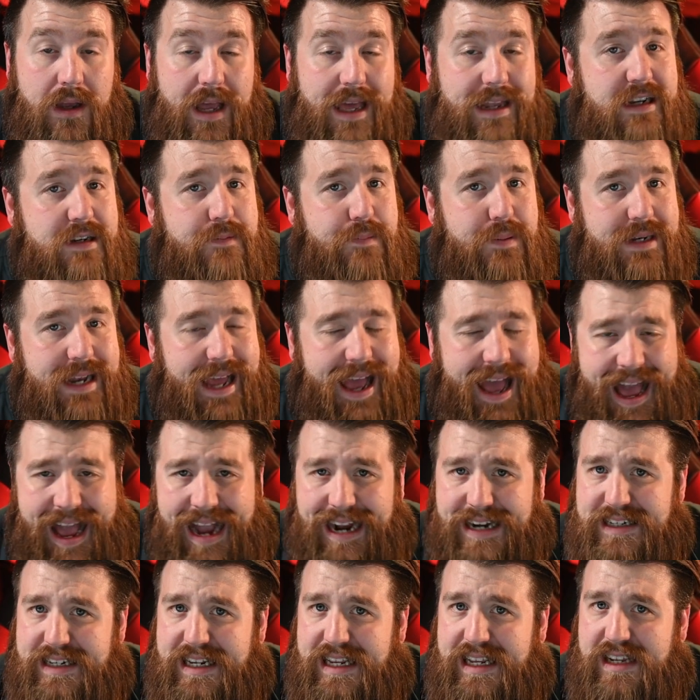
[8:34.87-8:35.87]
and had been
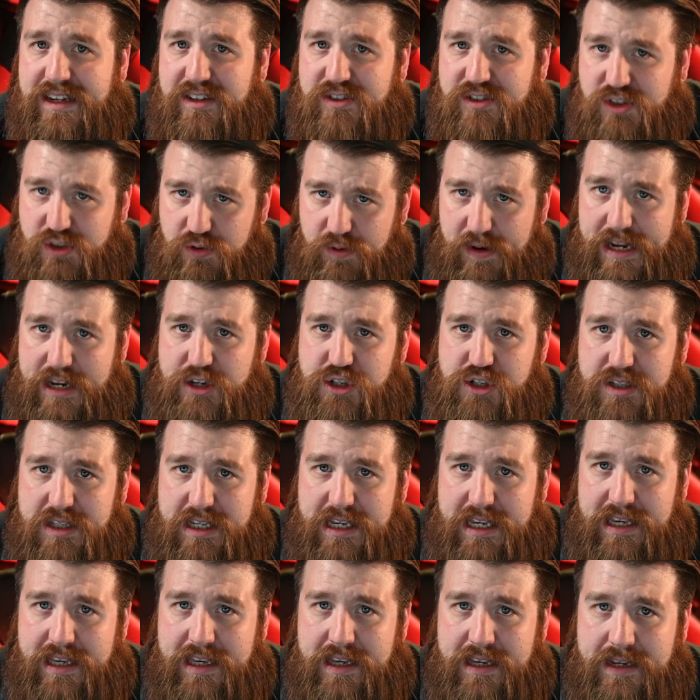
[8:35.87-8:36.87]
acting
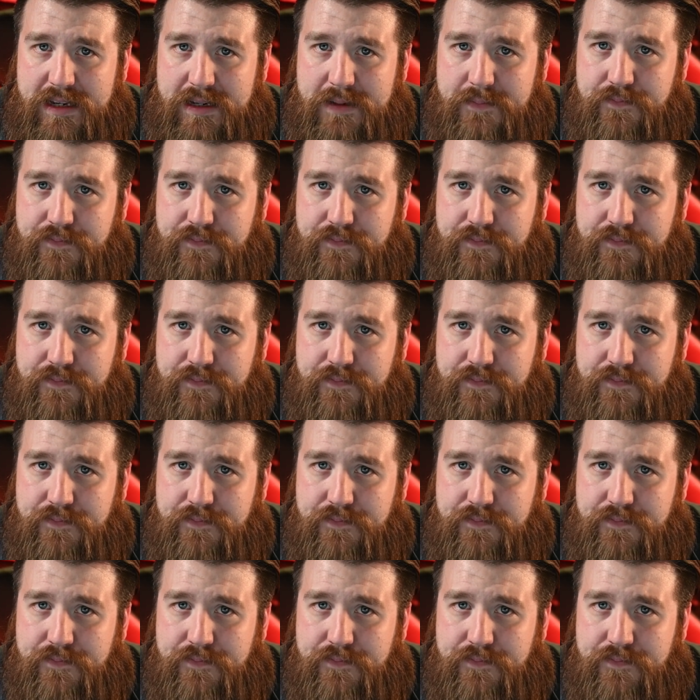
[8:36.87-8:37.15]
strangely.